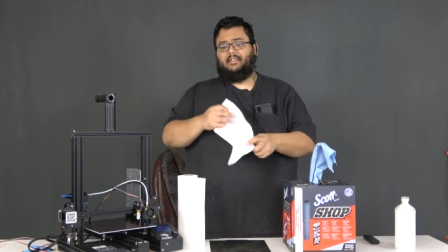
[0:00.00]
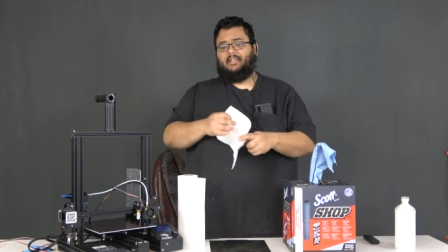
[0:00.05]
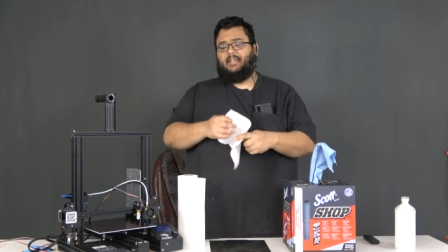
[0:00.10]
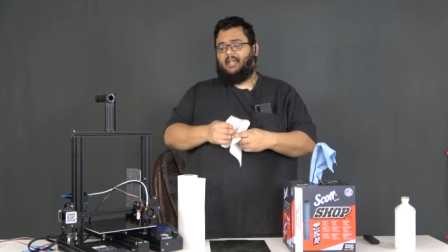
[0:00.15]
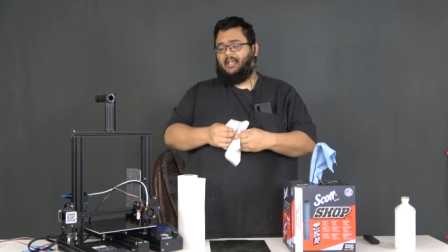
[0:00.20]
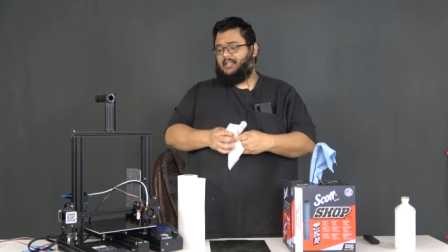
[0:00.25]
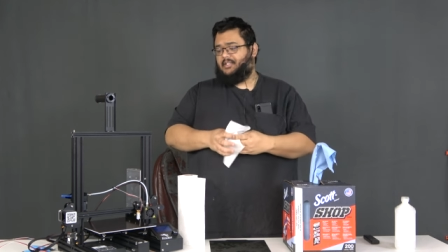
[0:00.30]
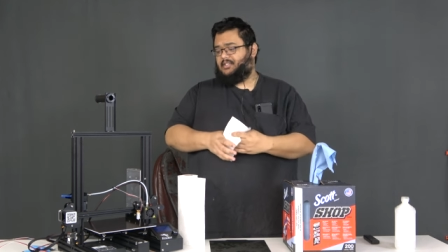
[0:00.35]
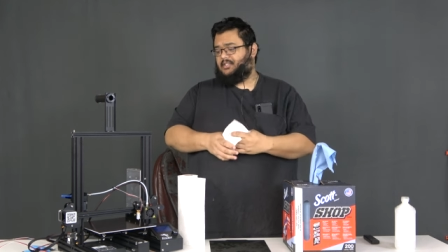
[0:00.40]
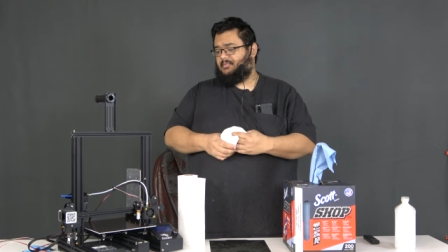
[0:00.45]

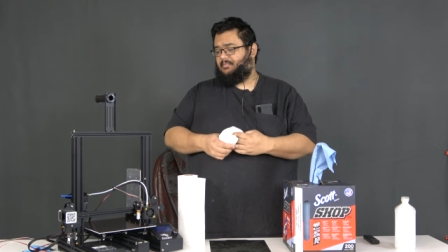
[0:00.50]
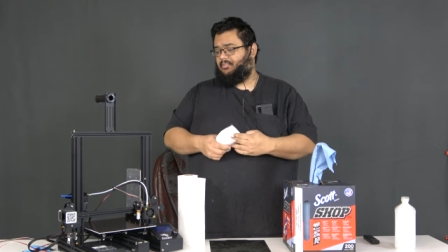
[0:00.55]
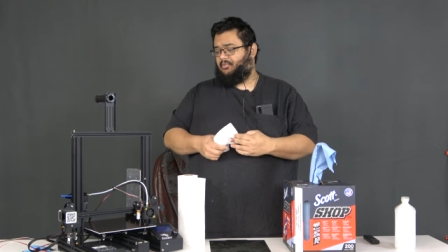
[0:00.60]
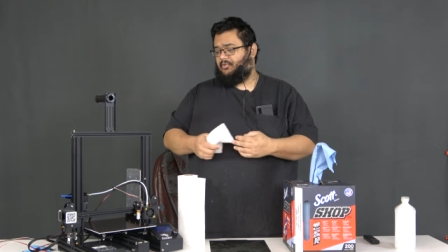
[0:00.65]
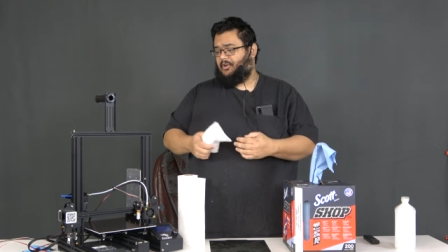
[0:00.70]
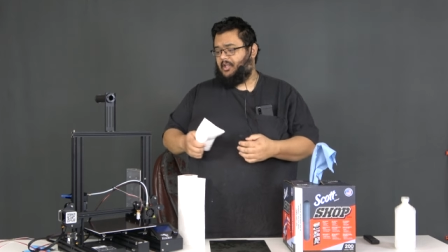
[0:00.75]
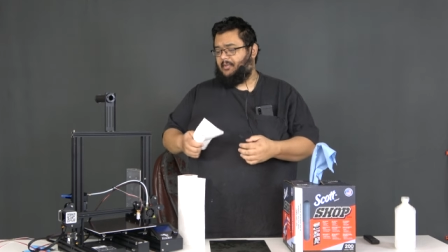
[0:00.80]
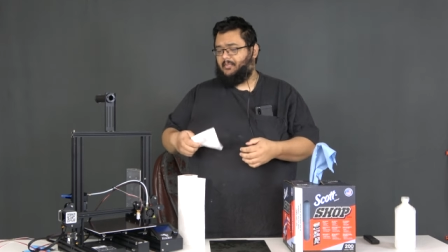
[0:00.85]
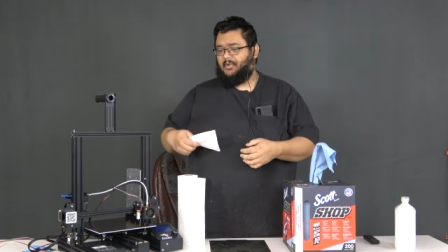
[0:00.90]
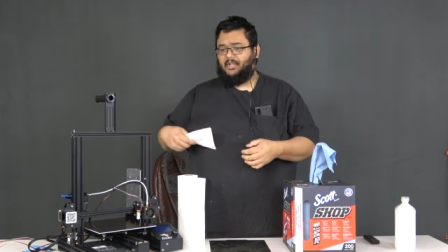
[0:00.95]
It's
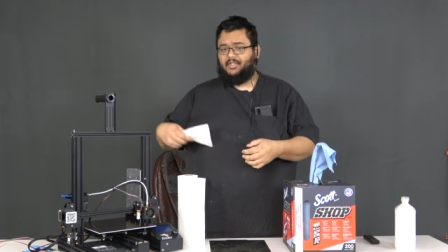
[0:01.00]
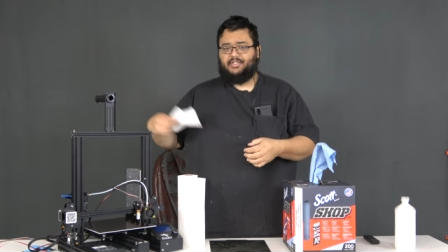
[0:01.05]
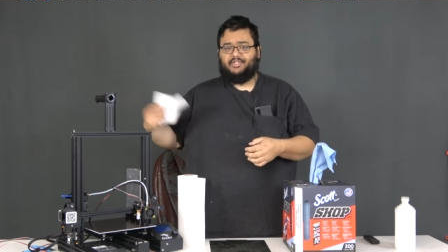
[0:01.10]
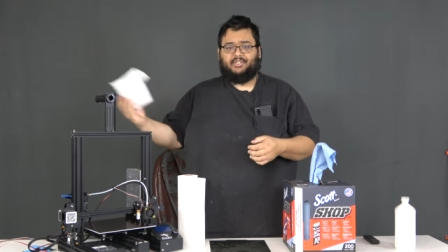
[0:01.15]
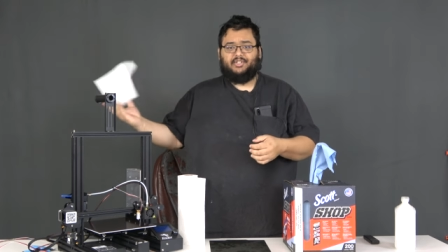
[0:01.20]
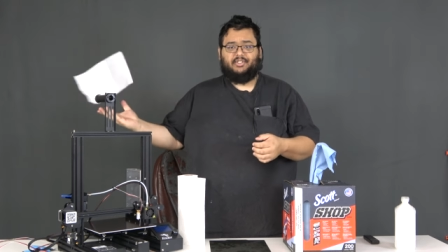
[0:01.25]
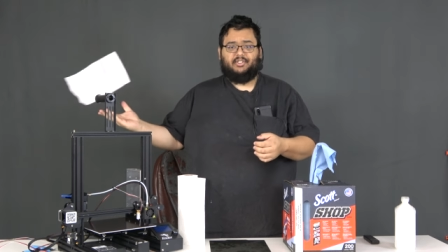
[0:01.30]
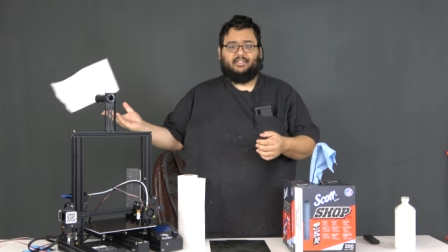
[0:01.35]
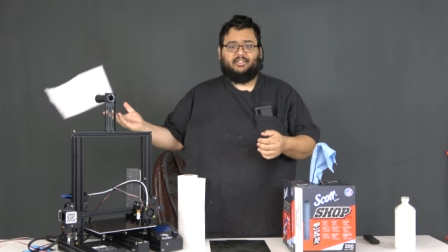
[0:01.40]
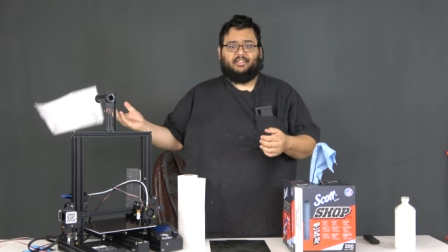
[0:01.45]
pretty
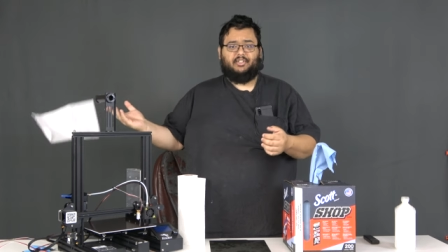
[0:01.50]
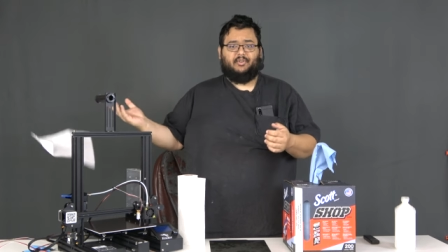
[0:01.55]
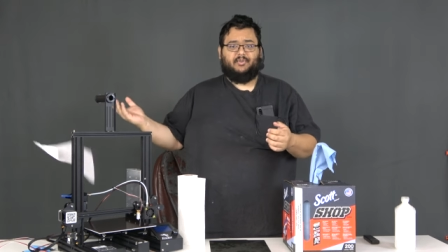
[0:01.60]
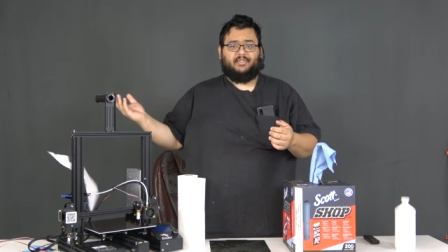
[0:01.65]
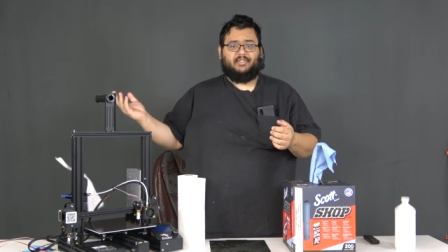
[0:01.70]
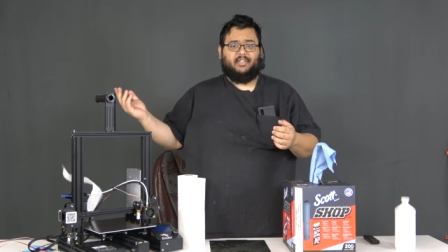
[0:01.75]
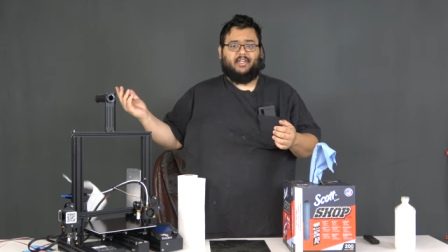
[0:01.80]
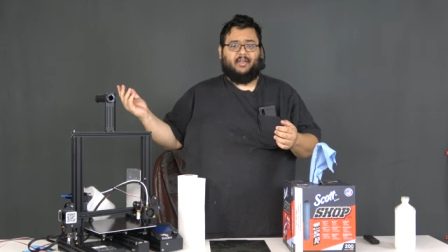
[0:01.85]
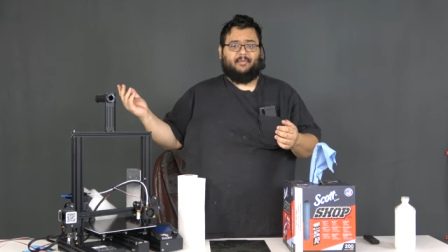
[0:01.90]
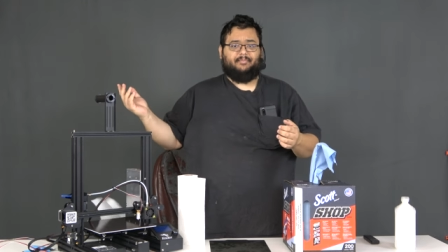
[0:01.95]
much
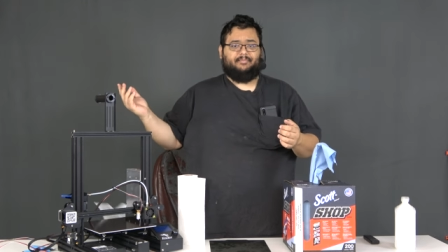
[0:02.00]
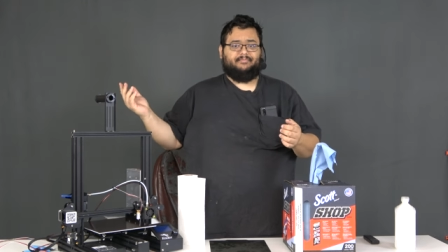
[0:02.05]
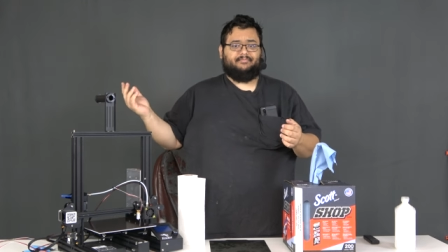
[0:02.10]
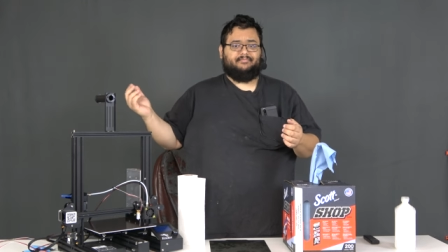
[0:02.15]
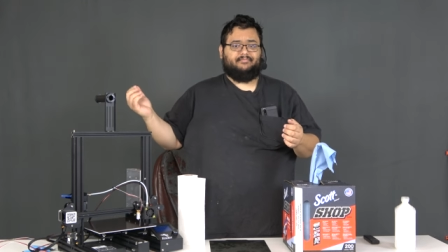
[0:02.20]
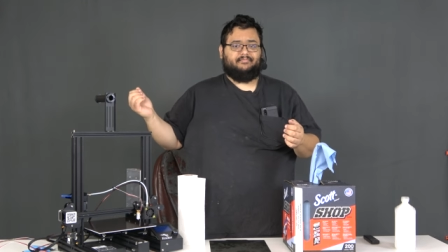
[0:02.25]
used up.